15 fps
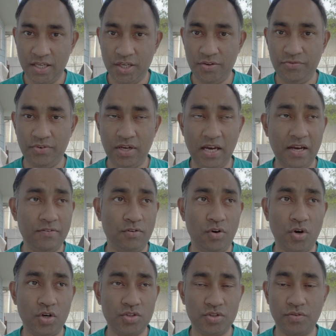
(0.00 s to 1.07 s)
If you have
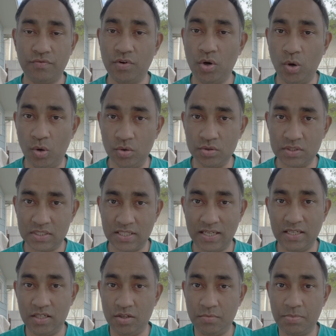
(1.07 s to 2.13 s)
lots of golds,
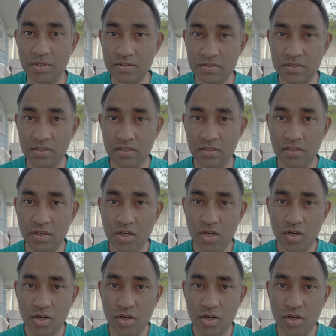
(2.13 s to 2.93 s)
like your personal